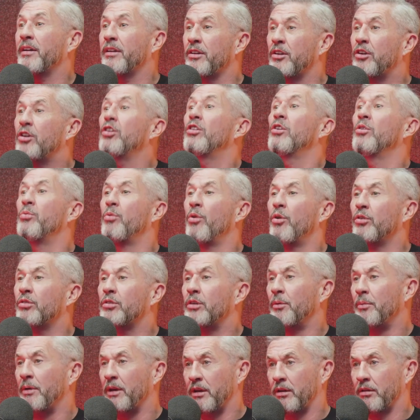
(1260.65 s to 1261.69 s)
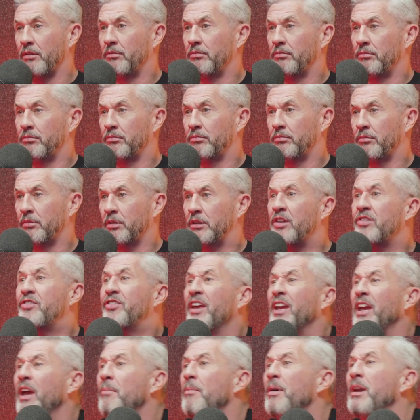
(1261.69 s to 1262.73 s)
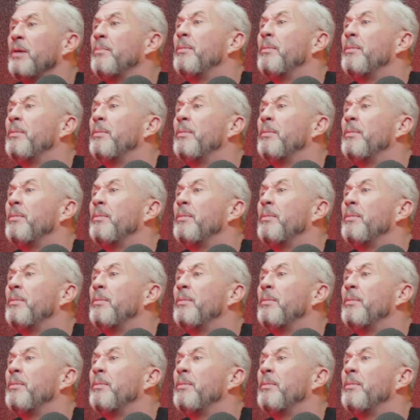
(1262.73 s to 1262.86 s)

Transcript: you could have walked away, because think how many